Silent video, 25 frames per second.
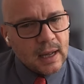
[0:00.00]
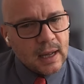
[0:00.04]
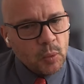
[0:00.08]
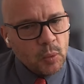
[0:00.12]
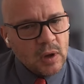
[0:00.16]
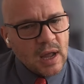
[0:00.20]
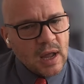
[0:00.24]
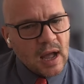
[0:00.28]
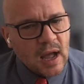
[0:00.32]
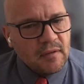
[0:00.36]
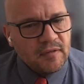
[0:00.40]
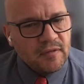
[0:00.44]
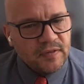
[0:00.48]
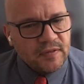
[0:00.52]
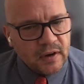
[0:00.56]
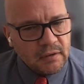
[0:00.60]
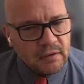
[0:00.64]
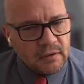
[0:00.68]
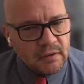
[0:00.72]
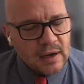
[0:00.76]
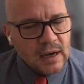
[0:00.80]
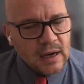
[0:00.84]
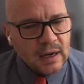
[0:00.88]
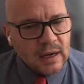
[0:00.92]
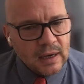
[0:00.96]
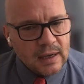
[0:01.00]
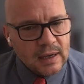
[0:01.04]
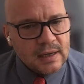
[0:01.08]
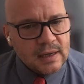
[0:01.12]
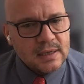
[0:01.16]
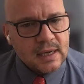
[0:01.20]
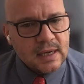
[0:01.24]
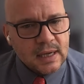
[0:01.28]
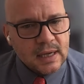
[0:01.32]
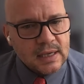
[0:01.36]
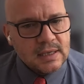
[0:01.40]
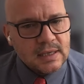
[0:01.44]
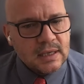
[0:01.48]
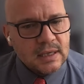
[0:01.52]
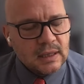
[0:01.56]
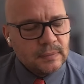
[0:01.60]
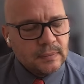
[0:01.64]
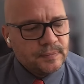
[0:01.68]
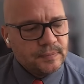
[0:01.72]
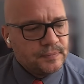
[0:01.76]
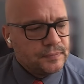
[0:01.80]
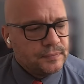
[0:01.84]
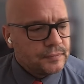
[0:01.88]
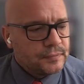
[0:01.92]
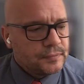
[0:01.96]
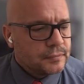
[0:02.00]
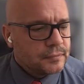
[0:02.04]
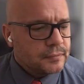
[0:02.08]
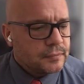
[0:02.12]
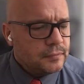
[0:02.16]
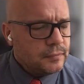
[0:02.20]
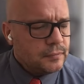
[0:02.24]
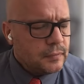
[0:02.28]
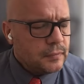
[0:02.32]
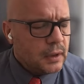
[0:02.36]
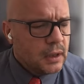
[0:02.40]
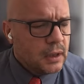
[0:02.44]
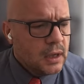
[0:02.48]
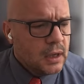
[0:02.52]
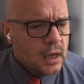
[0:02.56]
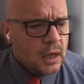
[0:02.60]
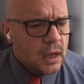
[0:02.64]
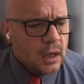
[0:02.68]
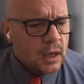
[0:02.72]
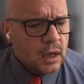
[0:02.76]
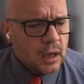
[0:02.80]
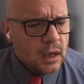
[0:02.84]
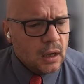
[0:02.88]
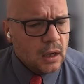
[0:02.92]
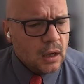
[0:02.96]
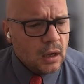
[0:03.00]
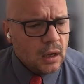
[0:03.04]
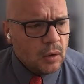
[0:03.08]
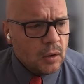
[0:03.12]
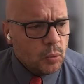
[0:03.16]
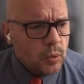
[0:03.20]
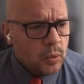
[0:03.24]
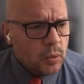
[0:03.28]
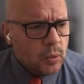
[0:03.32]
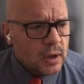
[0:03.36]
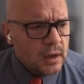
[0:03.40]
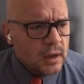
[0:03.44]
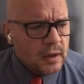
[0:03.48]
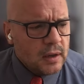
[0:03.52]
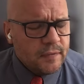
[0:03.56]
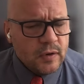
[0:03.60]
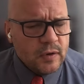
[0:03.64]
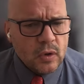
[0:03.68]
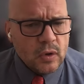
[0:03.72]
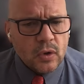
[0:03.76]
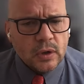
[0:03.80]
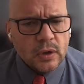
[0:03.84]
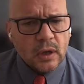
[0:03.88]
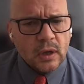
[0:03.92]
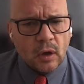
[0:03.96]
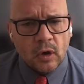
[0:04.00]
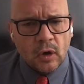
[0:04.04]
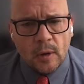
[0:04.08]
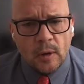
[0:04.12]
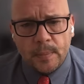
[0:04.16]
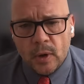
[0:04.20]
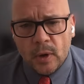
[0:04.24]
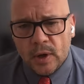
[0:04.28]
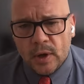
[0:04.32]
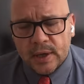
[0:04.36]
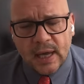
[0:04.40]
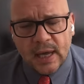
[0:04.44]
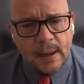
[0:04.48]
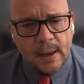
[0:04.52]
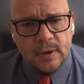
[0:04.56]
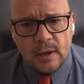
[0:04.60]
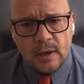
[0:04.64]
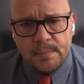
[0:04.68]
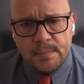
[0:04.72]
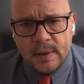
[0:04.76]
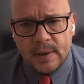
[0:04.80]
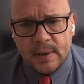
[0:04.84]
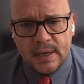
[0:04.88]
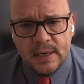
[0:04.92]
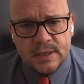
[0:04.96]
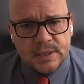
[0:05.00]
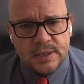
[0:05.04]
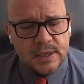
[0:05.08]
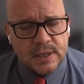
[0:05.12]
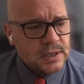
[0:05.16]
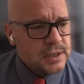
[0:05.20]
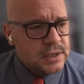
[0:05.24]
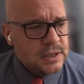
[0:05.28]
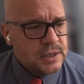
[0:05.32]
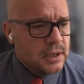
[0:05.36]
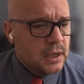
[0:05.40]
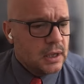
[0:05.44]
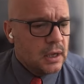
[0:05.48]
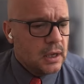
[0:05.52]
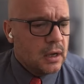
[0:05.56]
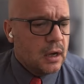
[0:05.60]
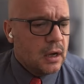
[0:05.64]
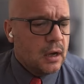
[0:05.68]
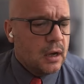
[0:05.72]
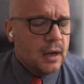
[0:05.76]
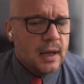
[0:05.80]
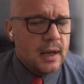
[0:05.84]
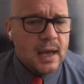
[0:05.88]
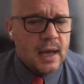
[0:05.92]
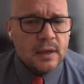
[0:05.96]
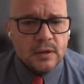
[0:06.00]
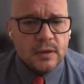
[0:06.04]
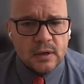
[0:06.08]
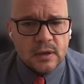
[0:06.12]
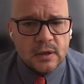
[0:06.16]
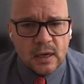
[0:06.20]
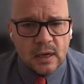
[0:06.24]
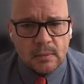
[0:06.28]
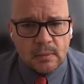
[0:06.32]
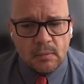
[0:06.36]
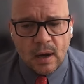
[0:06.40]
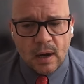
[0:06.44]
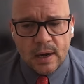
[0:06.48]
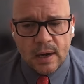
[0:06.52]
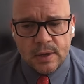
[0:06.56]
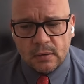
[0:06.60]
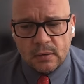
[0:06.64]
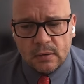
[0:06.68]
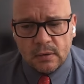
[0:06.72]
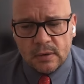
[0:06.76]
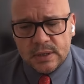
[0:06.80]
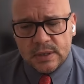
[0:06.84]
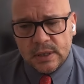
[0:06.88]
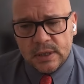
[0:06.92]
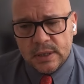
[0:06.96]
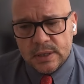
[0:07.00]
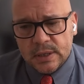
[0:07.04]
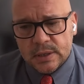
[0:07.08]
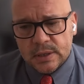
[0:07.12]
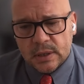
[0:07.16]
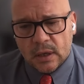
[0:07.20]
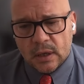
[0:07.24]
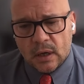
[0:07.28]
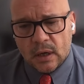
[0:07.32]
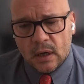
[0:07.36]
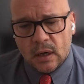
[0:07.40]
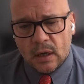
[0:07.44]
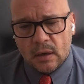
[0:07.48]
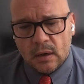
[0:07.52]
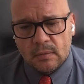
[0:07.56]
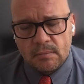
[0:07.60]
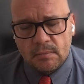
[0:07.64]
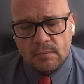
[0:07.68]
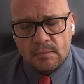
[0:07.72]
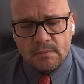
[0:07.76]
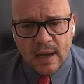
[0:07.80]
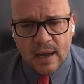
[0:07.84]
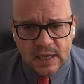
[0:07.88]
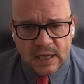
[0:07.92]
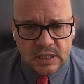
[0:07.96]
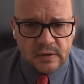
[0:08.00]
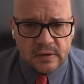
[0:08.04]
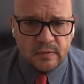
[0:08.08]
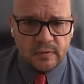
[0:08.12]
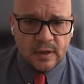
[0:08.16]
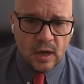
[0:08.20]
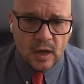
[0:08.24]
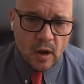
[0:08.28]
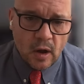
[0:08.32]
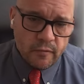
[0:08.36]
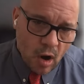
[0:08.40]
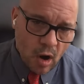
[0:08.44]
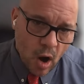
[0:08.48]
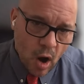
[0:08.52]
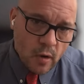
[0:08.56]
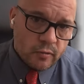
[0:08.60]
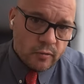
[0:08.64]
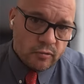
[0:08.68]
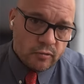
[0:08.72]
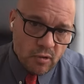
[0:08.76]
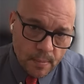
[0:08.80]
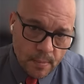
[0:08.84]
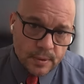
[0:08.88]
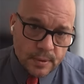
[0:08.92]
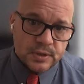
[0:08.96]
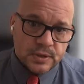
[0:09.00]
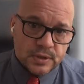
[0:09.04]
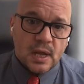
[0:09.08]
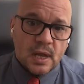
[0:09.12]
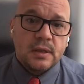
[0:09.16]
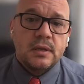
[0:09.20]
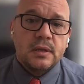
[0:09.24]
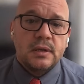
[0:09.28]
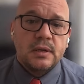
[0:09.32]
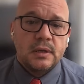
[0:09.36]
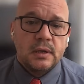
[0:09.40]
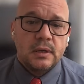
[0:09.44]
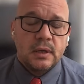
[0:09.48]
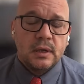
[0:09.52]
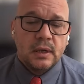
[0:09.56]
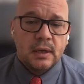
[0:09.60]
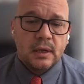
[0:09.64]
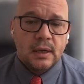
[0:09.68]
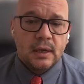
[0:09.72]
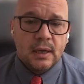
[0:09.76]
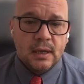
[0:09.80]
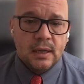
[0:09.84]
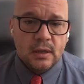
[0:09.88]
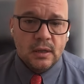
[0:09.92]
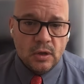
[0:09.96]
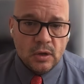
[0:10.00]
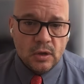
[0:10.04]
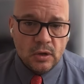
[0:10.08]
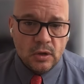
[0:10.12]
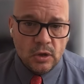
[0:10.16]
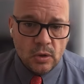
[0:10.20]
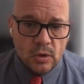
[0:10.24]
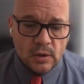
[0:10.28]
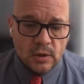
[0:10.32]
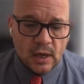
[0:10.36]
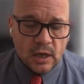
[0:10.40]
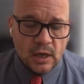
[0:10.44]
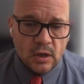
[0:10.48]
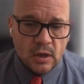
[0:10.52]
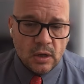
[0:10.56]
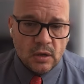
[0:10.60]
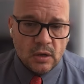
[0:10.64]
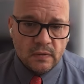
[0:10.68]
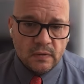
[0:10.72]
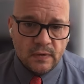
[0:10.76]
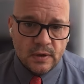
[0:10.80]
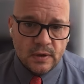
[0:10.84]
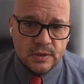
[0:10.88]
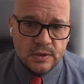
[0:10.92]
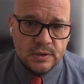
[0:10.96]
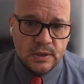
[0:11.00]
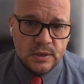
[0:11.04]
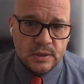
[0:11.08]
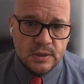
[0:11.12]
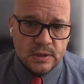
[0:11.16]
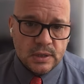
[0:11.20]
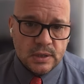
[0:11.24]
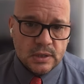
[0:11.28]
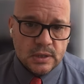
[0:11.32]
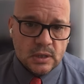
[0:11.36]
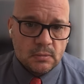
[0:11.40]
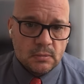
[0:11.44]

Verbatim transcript: We have very clear data. Uh, if you look at on a per capita basis, uh, ethnic minorities are massively over, overrepresented in the U K university system,